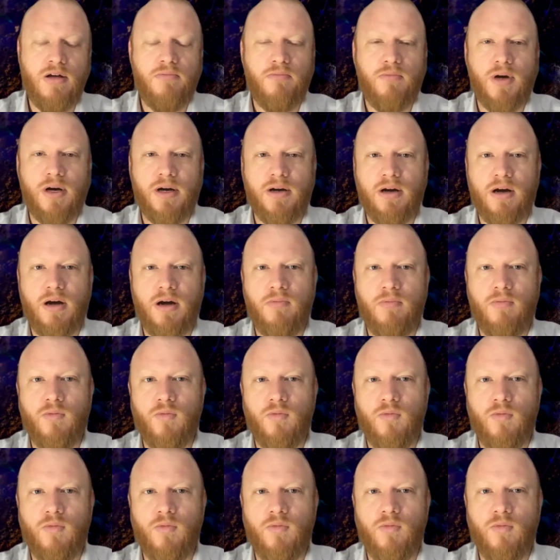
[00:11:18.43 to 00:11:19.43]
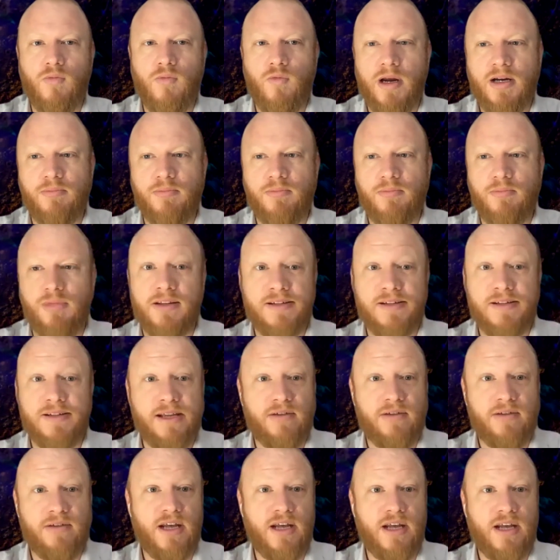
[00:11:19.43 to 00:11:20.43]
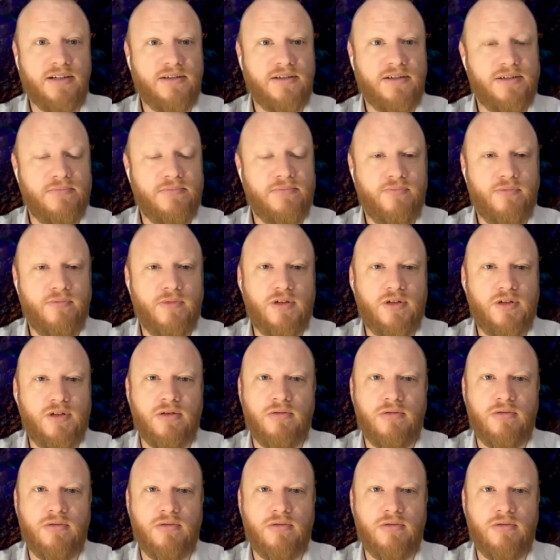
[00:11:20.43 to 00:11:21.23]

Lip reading: but we're completing the set of gates.